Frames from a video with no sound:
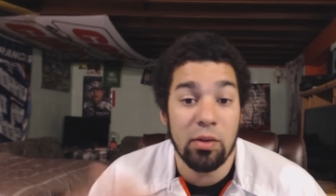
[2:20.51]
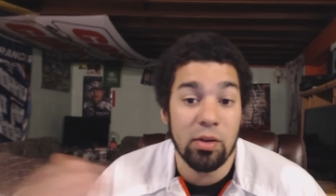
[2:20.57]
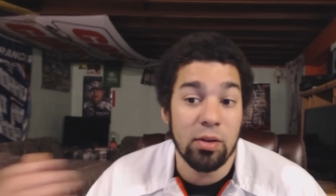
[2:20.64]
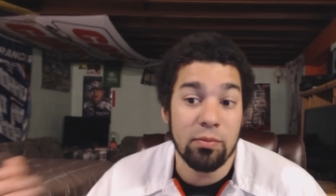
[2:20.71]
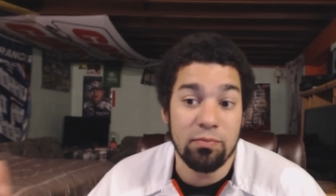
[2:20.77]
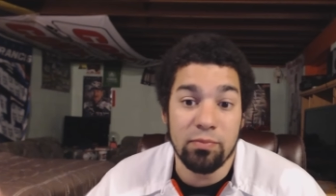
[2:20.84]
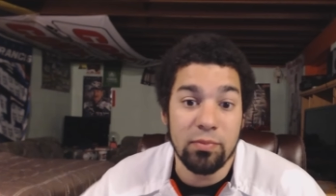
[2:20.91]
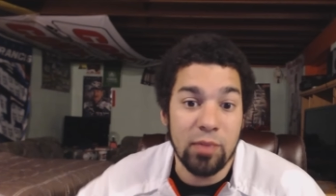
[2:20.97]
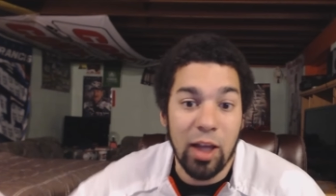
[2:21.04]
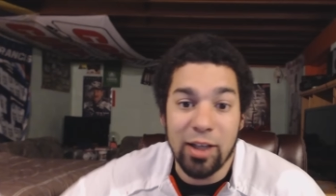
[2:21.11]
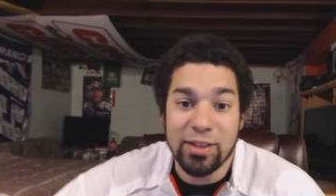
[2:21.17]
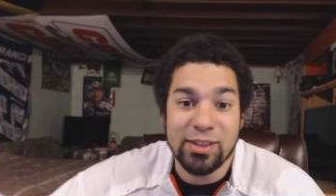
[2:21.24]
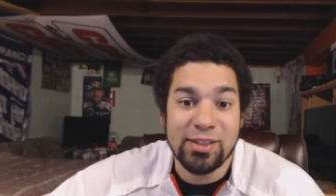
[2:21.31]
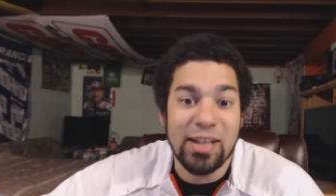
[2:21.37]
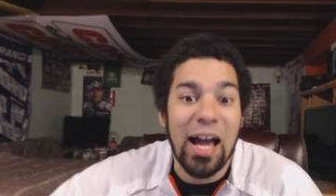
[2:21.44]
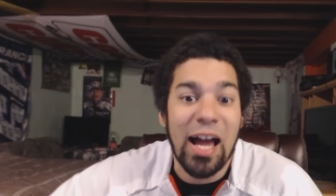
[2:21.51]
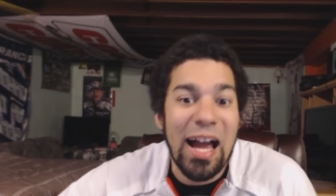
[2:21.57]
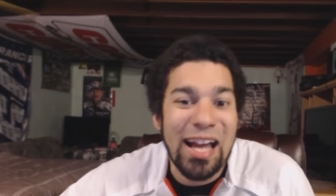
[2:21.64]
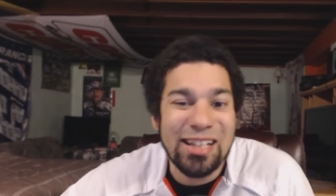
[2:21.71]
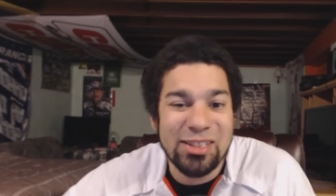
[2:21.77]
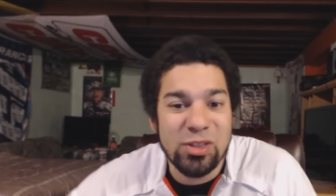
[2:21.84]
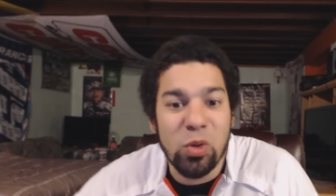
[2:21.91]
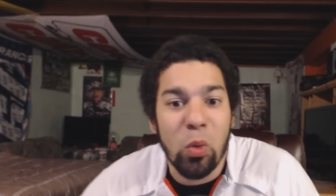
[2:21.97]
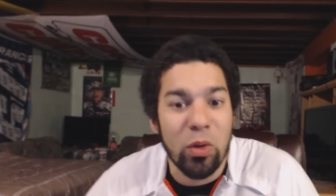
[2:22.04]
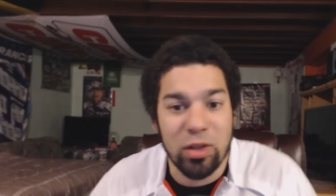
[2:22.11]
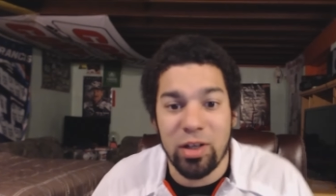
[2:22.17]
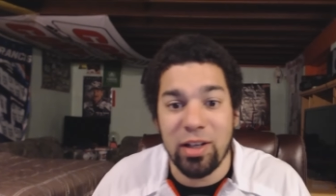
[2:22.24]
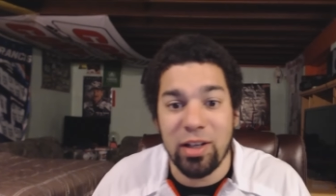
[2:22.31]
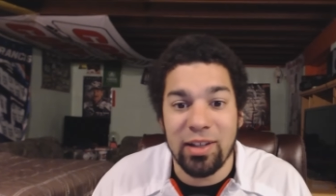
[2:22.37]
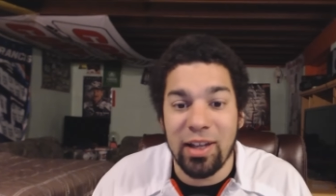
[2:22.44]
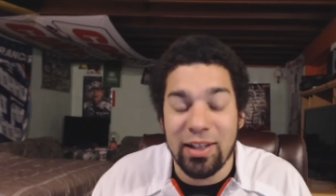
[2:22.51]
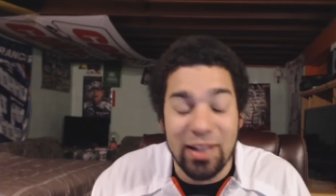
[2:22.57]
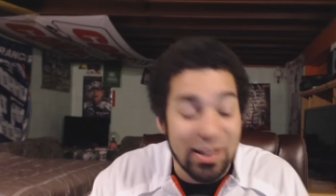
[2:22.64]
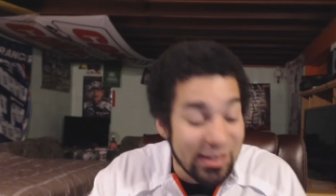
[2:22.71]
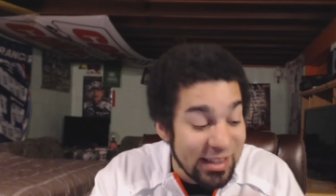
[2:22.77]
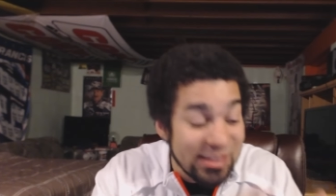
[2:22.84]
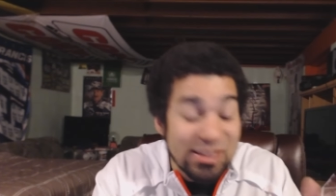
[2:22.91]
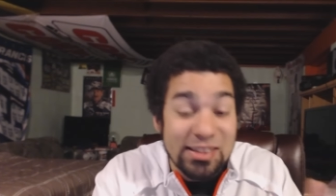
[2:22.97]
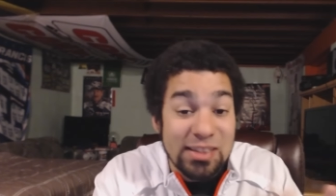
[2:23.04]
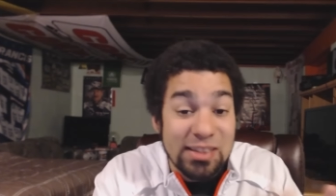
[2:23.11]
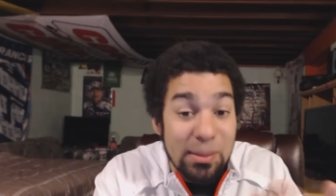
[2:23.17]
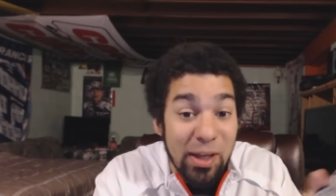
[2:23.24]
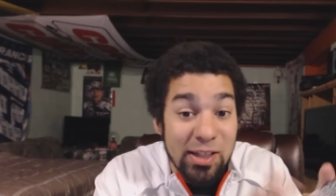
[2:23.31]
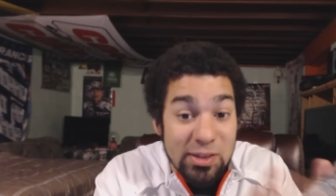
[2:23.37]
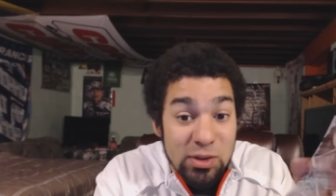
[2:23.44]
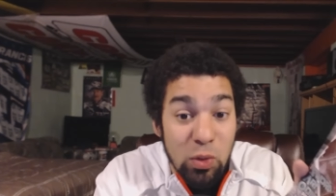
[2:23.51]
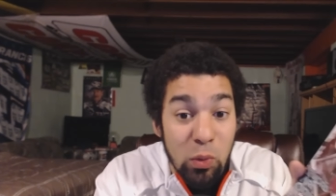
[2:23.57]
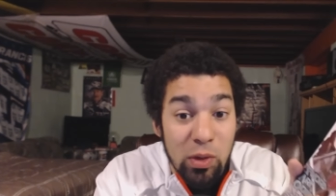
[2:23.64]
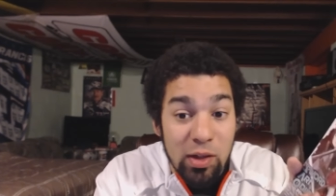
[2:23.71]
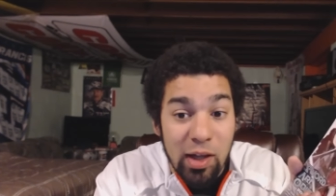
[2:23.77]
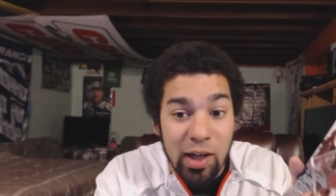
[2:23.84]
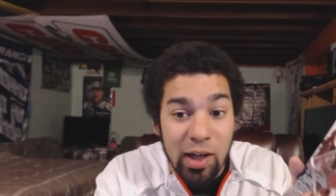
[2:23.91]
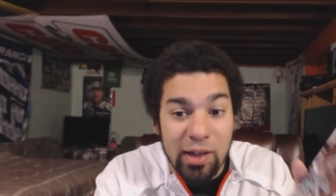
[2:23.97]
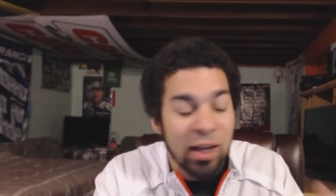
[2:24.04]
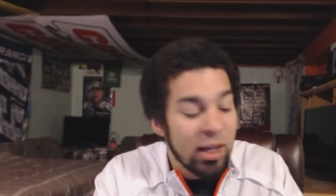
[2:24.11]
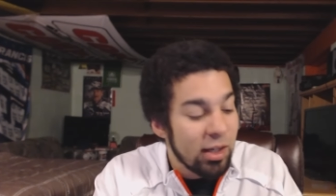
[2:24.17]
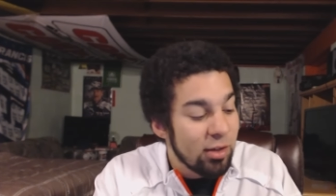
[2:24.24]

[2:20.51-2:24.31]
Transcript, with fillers: other like side story or anything like that. This is the main storyline.